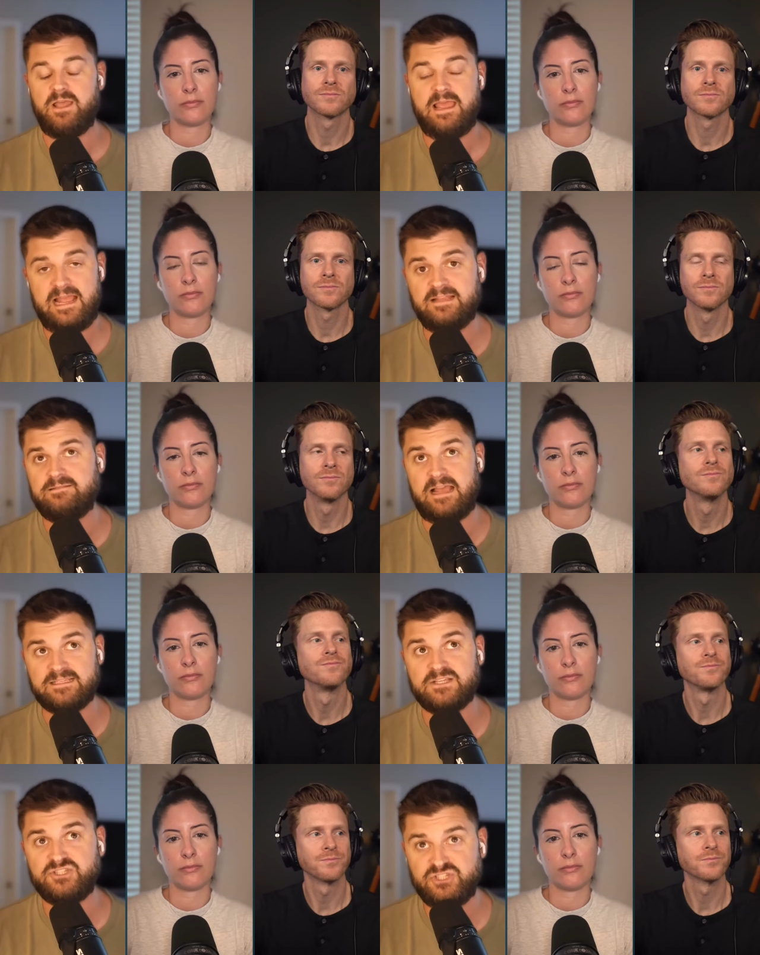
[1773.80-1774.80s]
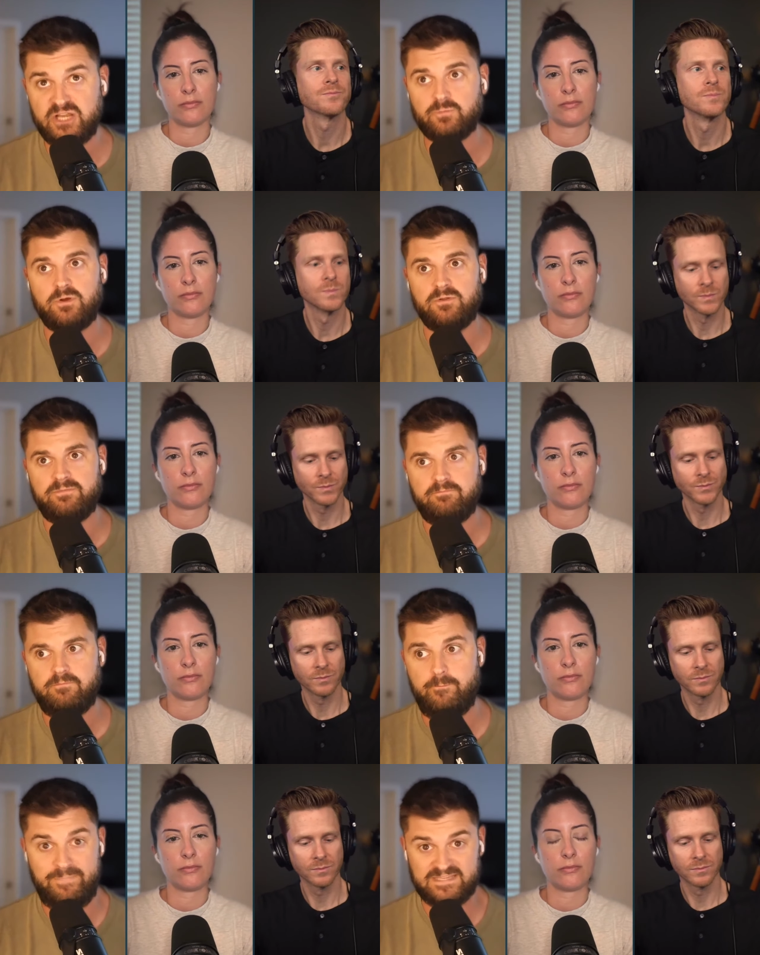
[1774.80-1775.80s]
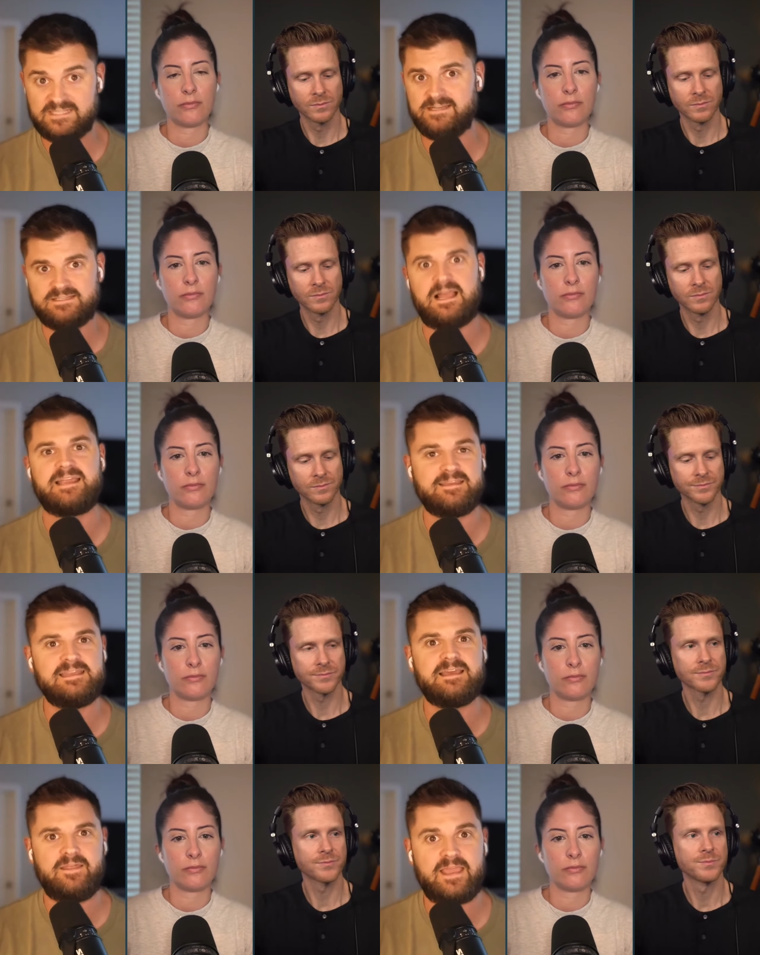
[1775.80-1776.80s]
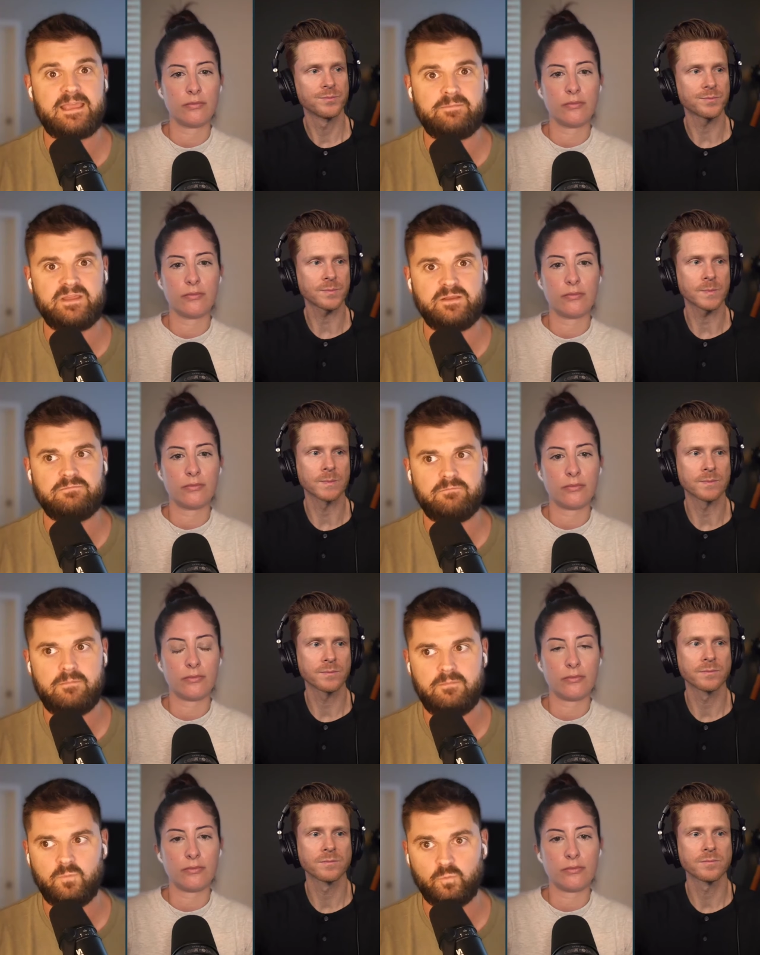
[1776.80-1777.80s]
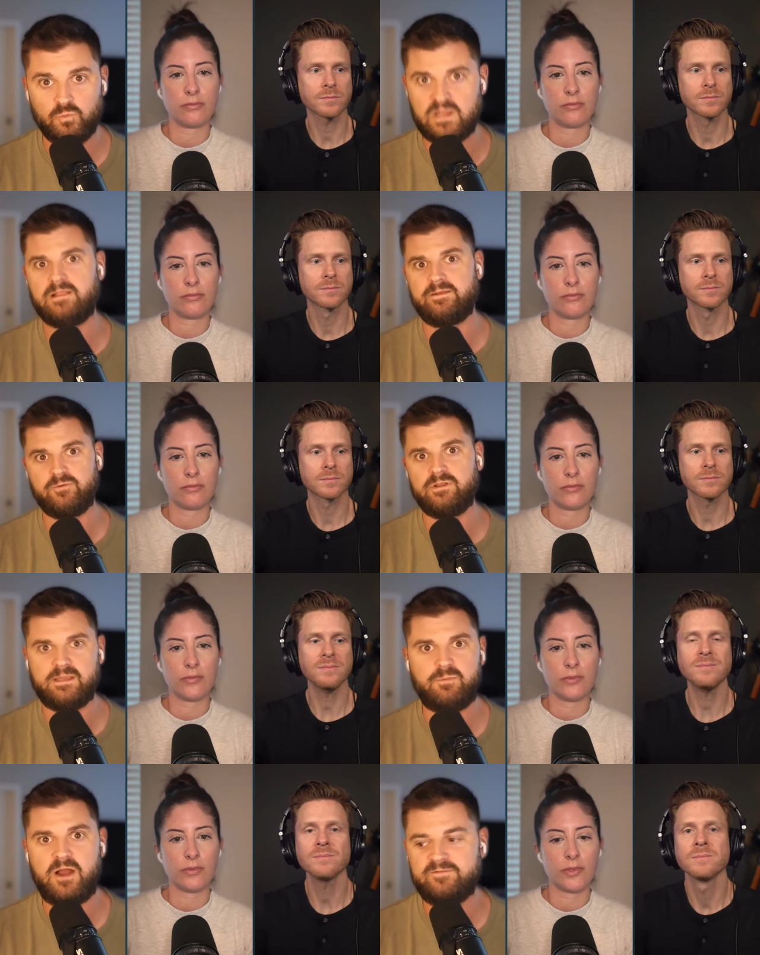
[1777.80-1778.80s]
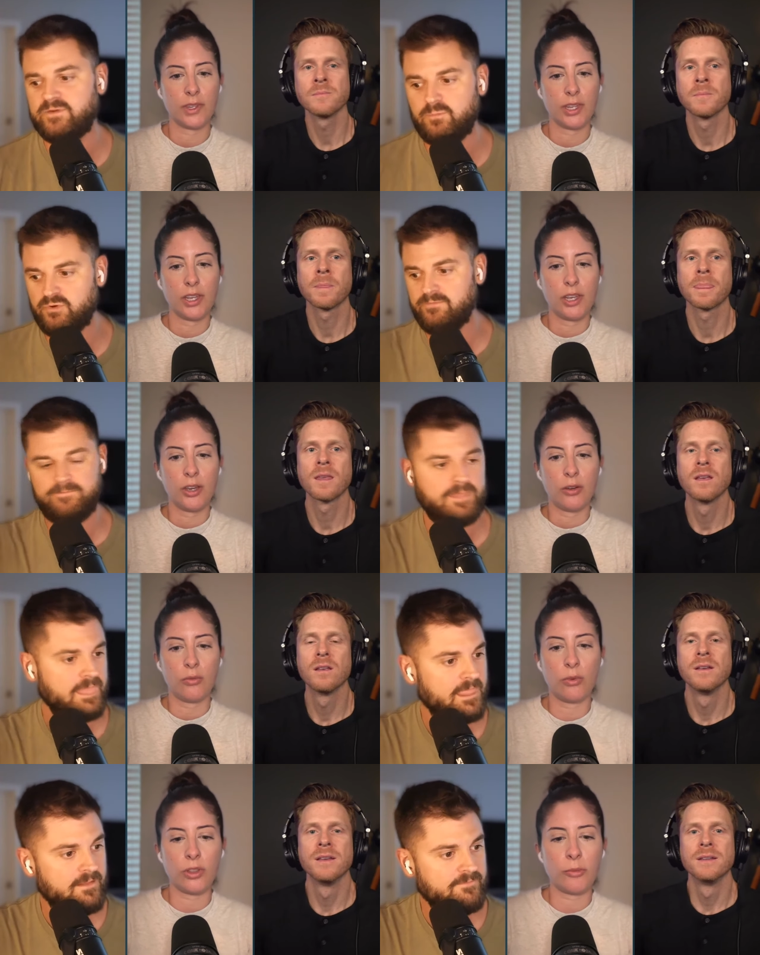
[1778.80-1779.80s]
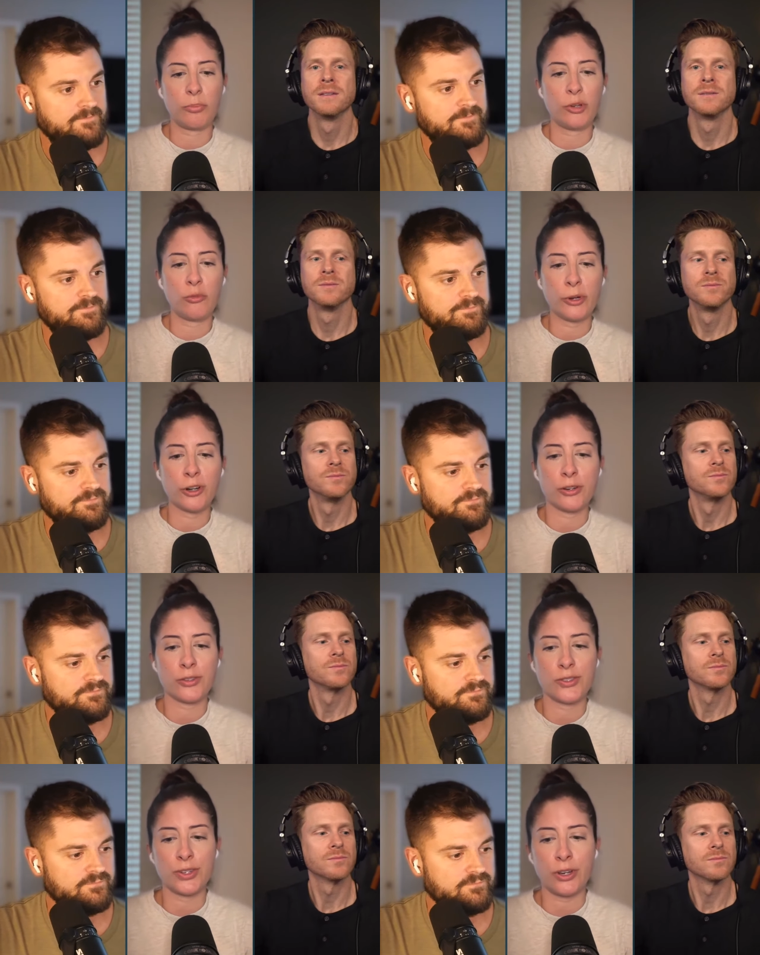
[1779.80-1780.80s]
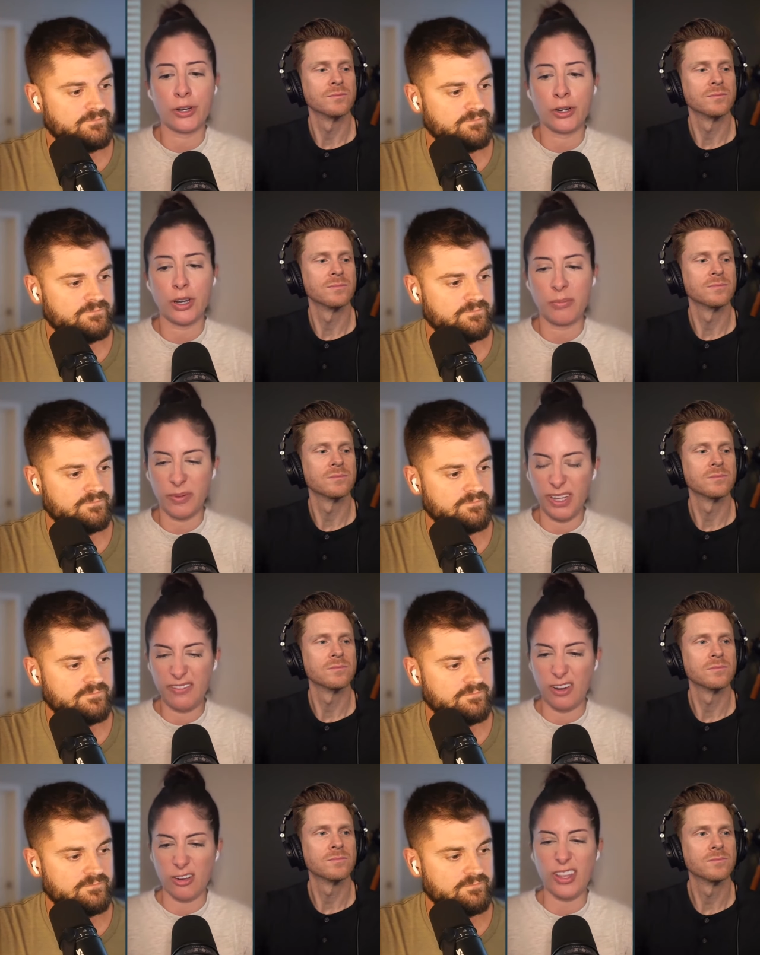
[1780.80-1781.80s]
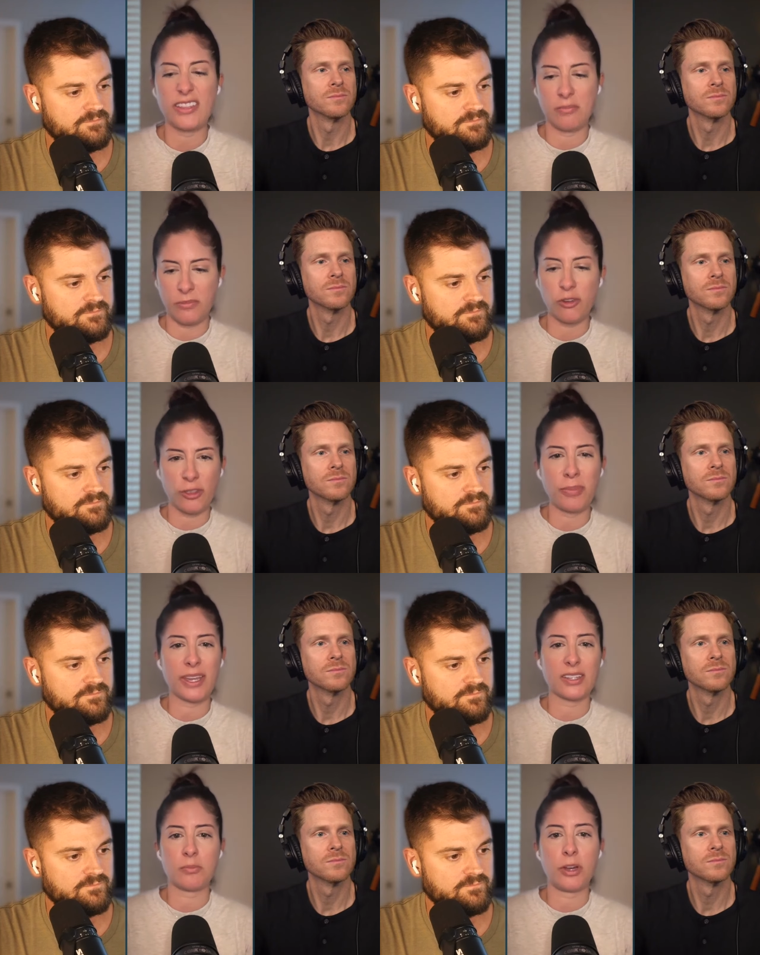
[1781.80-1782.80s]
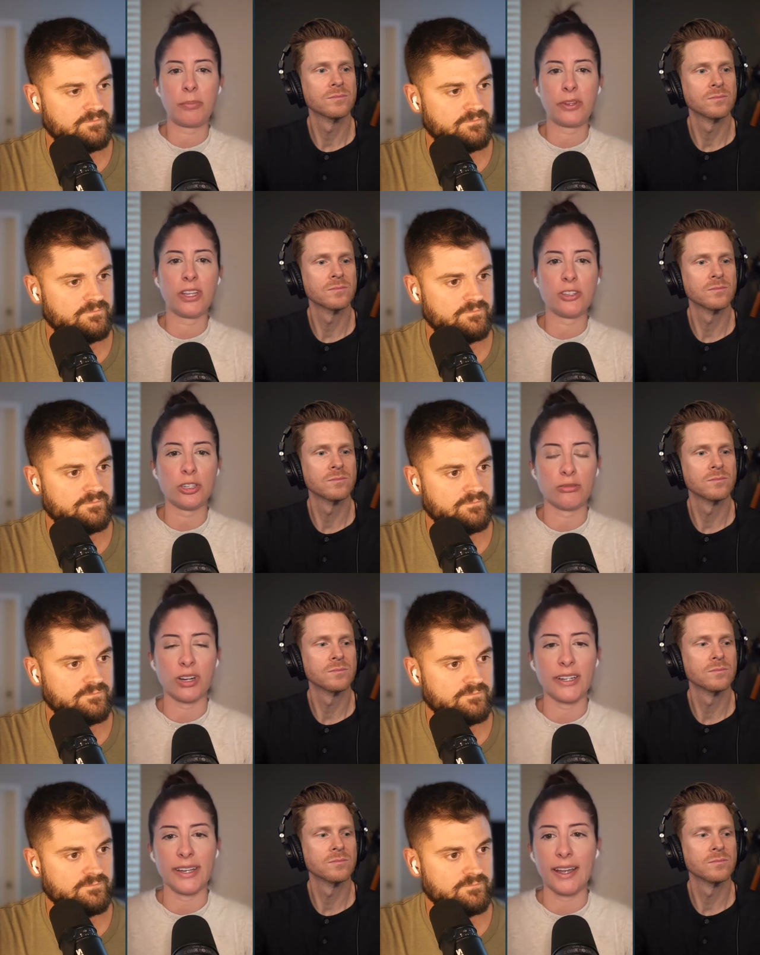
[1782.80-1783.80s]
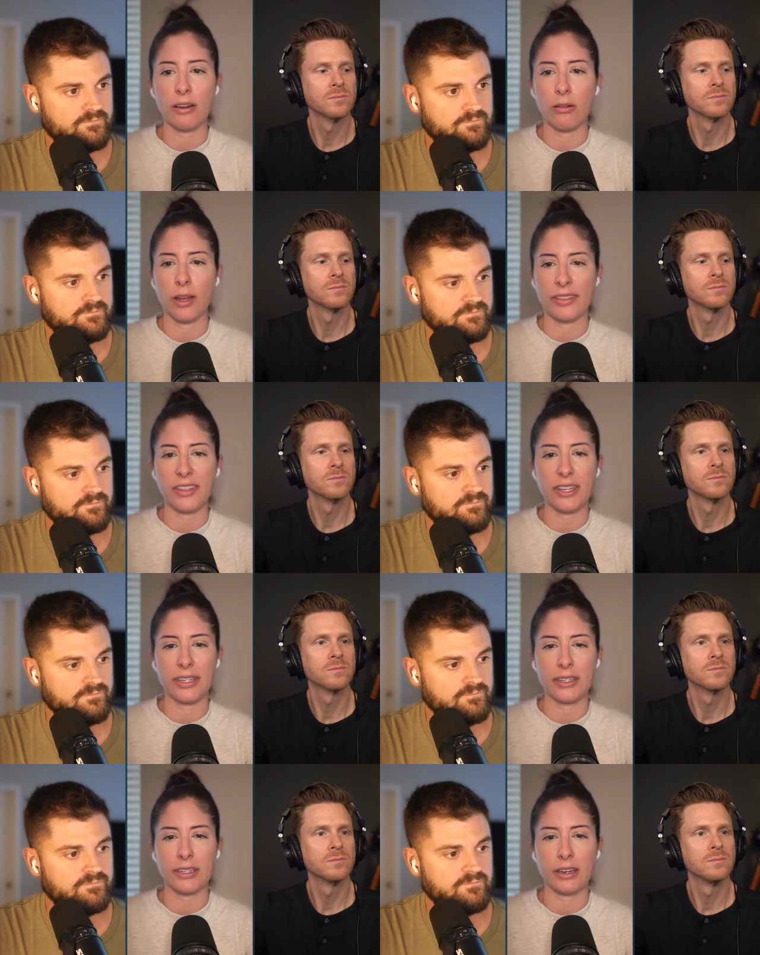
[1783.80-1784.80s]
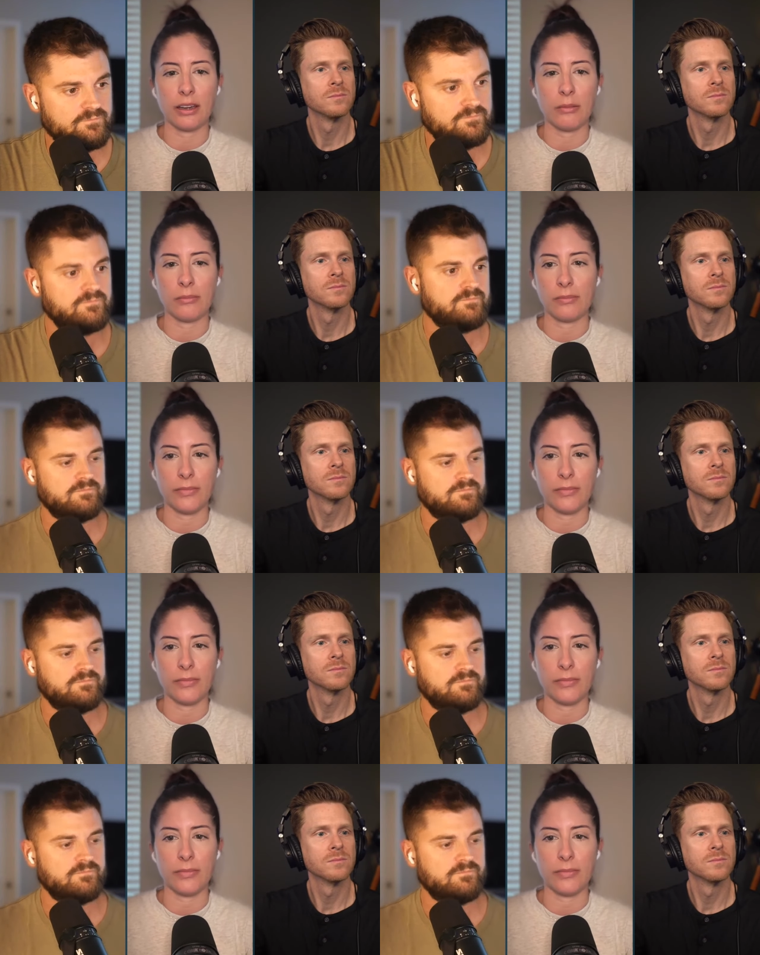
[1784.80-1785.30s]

Speaker 1: as a general business idea, they can be really, really profitable.
Speaker 2: Well, the boomers are, I believe, they're the biggest population right now, I think. I'd